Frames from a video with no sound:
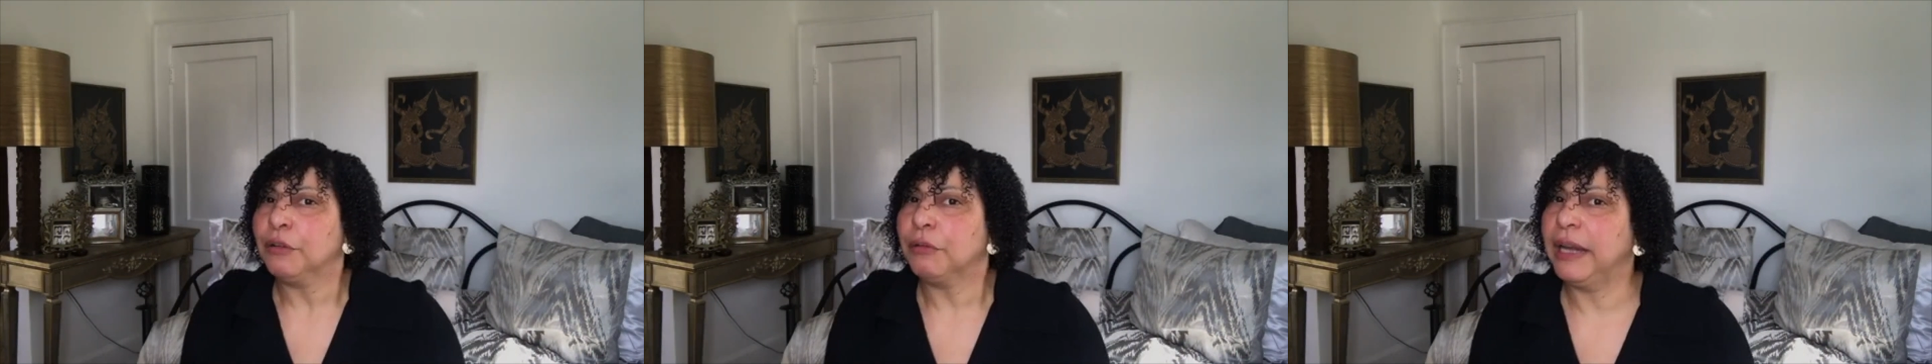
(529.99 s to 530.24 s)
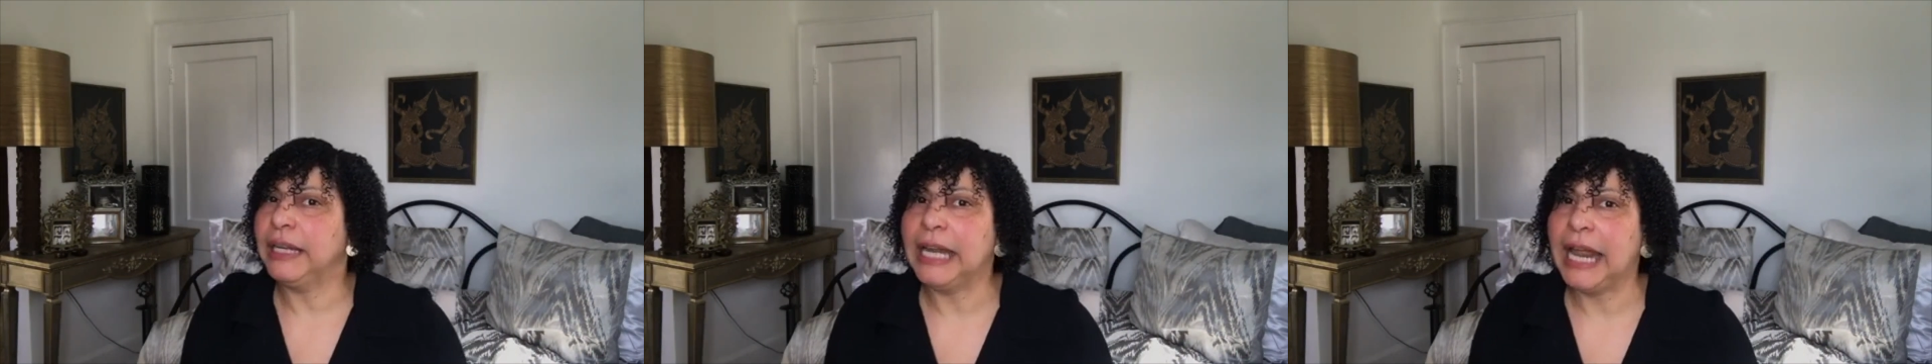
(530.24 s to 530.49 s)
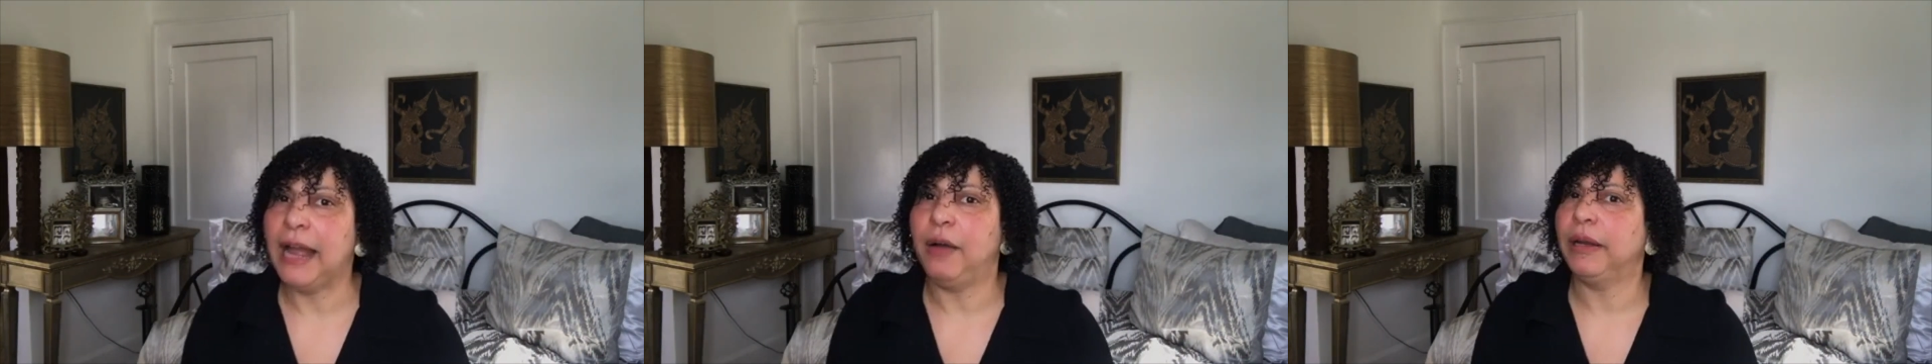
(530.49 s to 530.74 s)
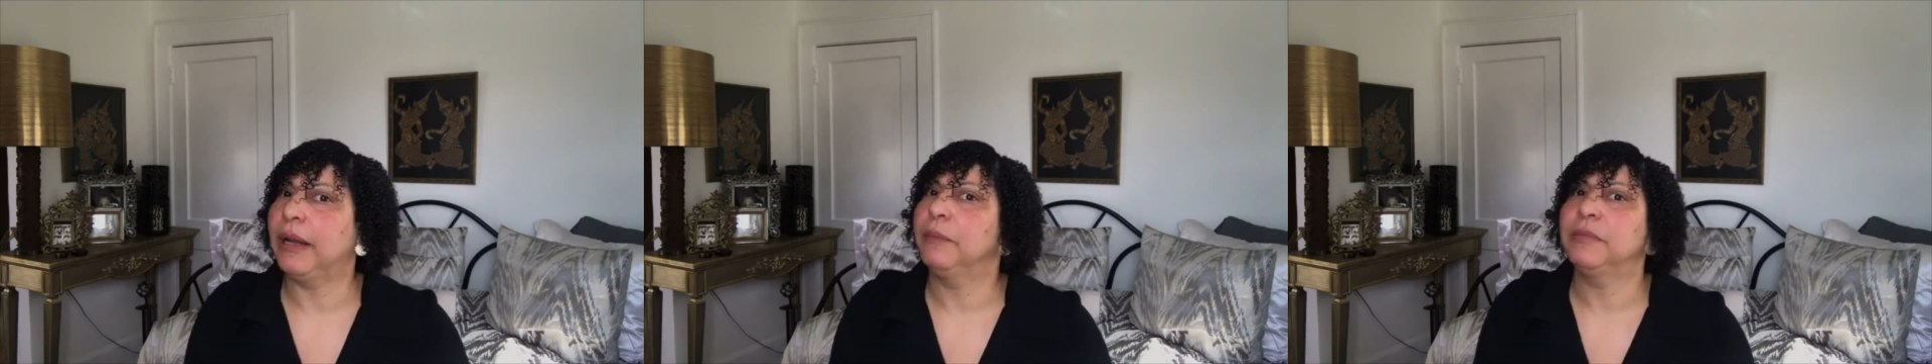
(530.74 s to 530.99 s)
right now,
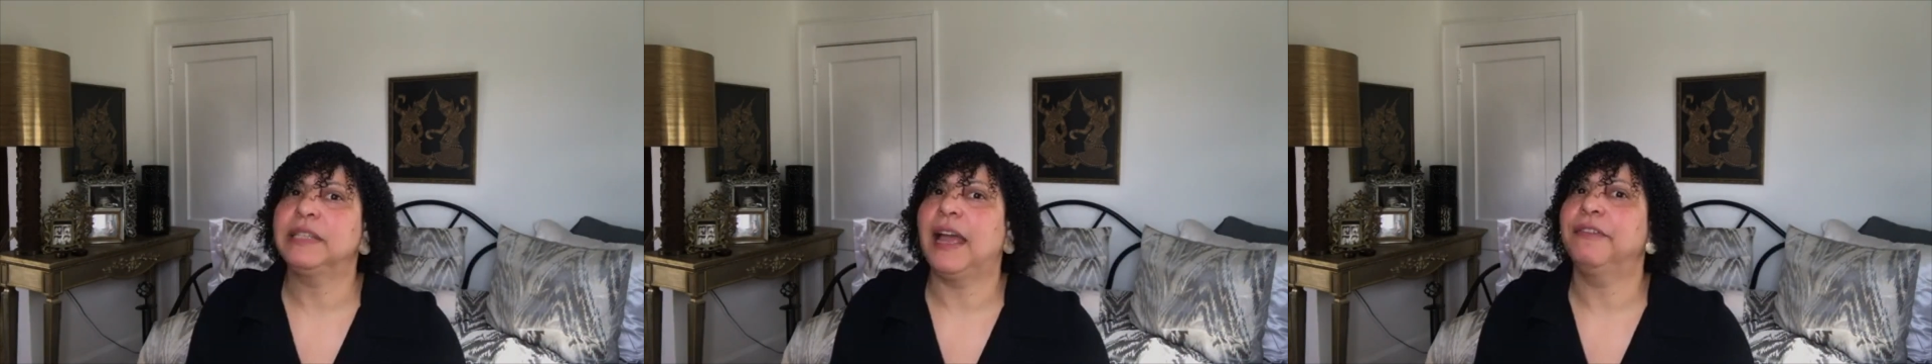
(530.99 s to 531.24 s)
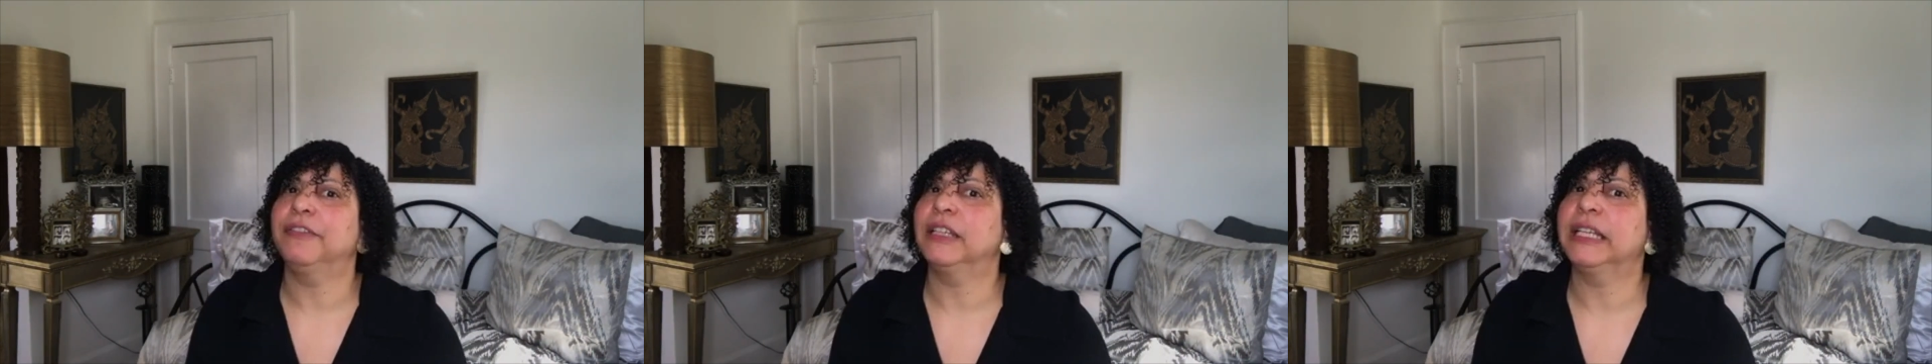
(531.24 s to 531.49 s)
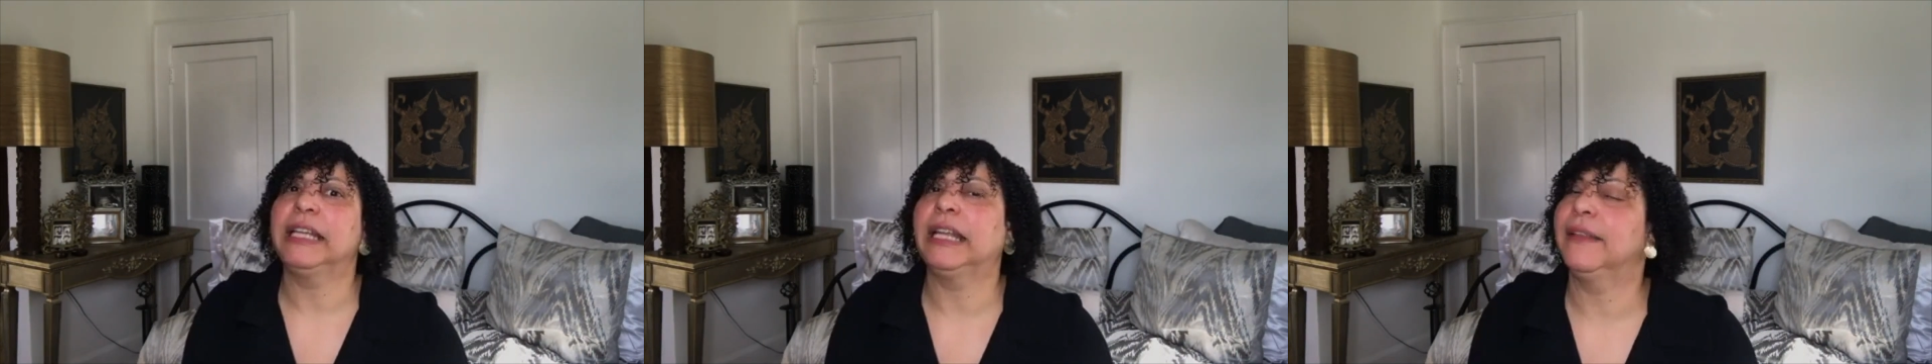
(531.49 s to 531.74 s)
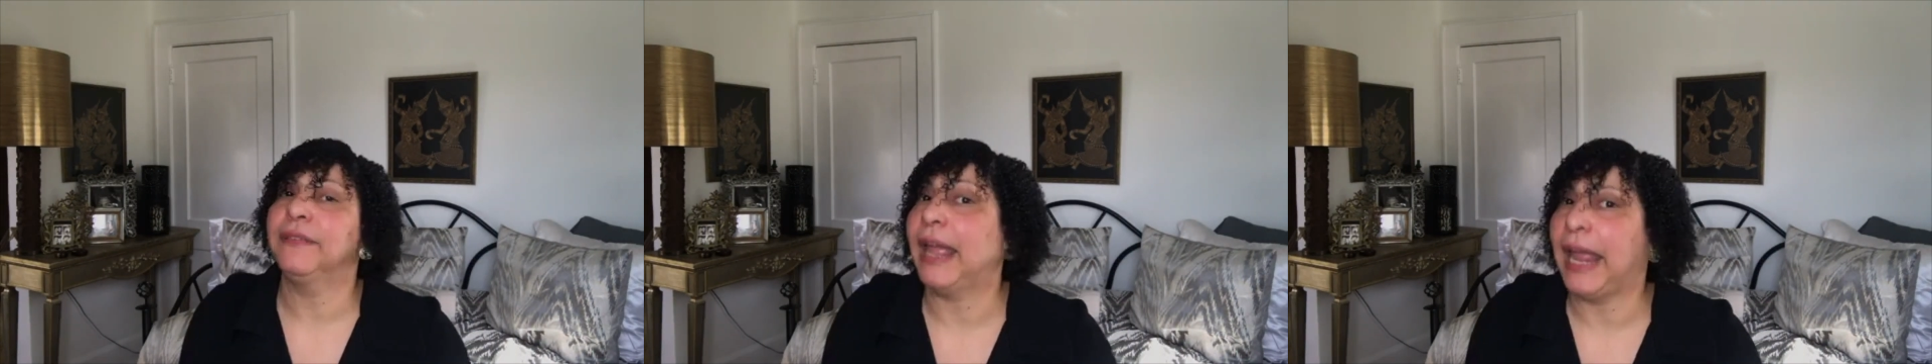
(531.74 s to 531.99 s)
and I'm definitely
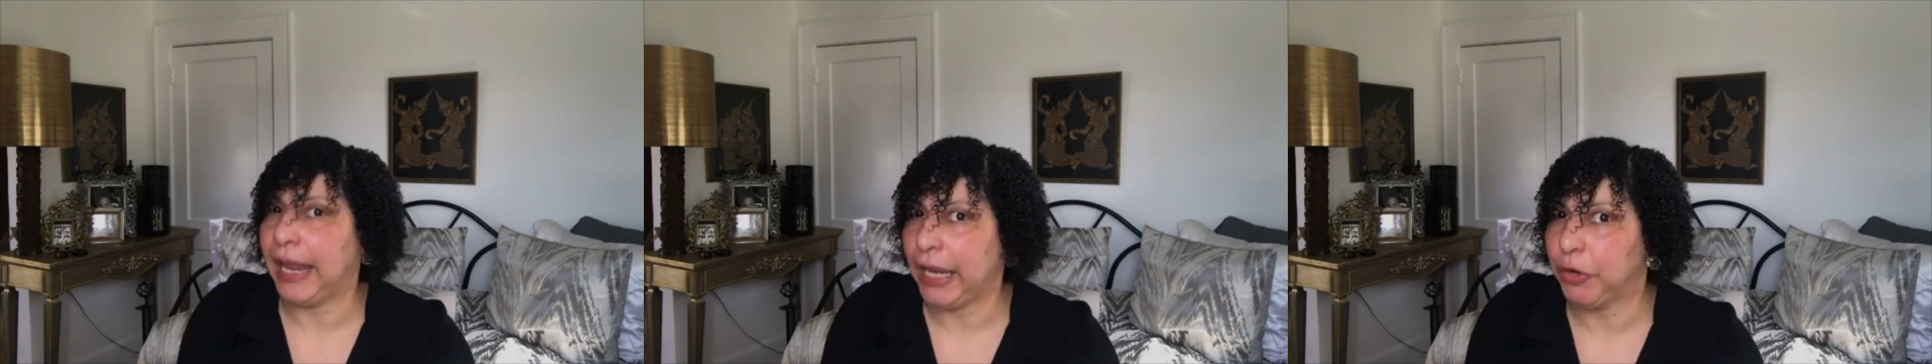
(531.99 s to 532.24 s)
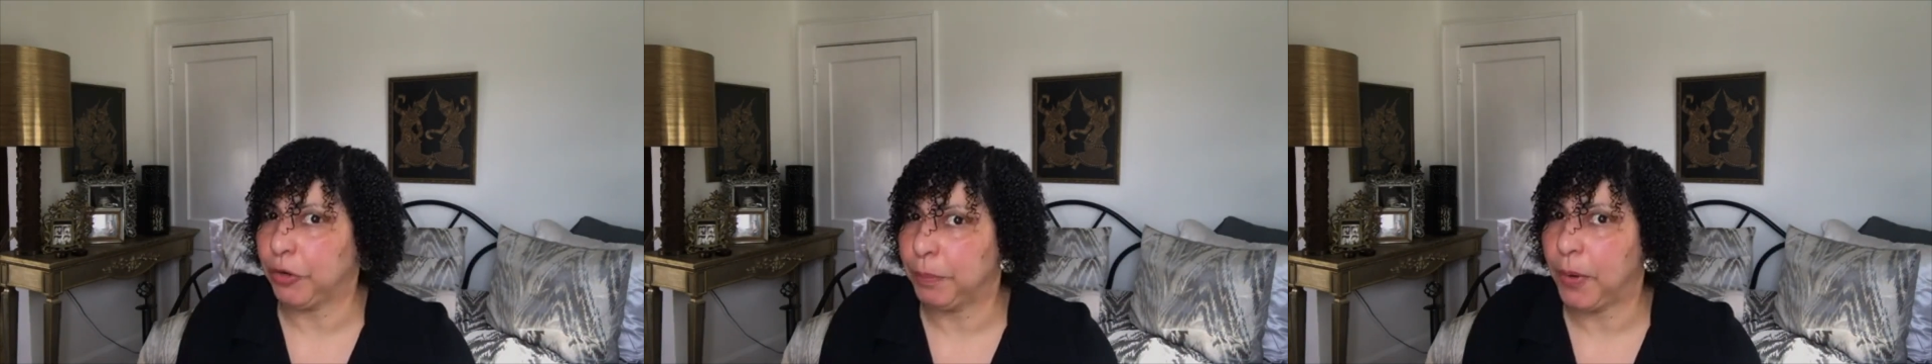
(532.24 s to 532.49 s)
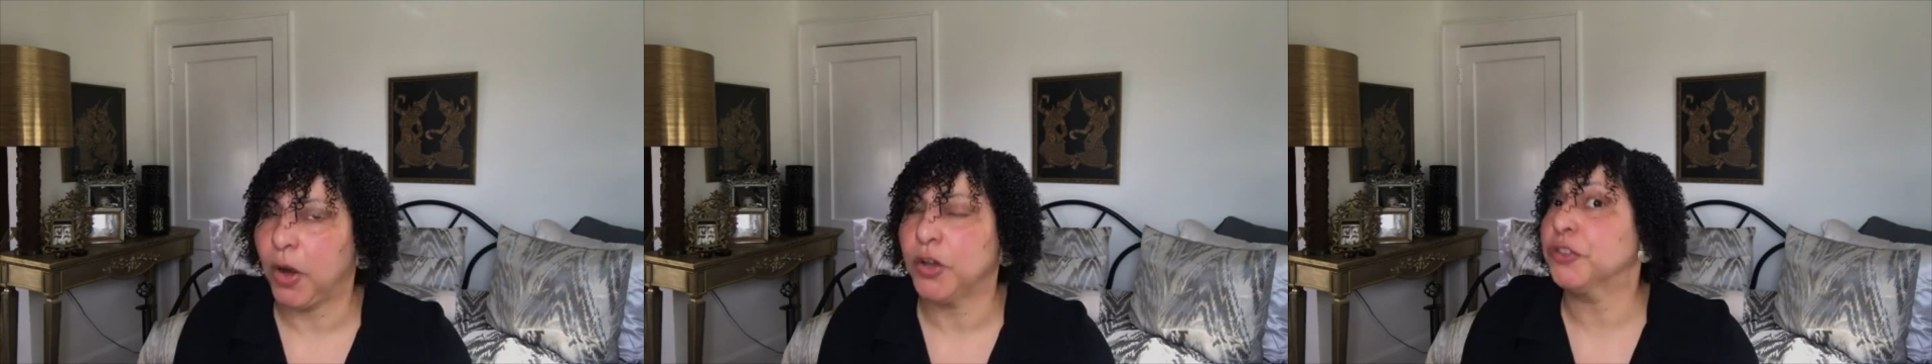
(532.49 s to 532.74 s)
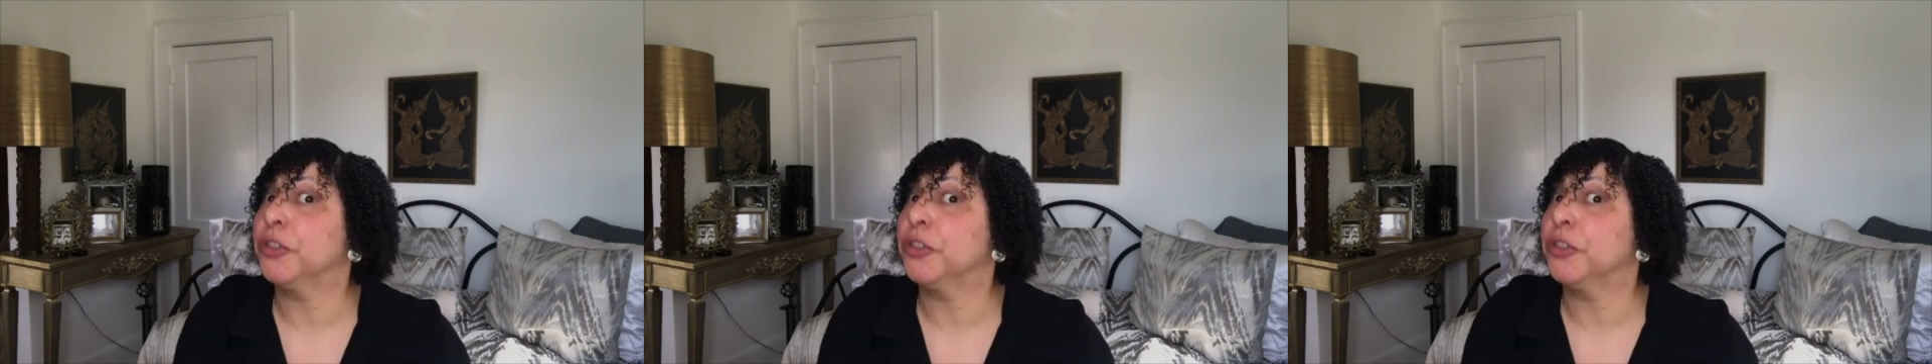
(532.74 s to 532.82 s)
in the anger part.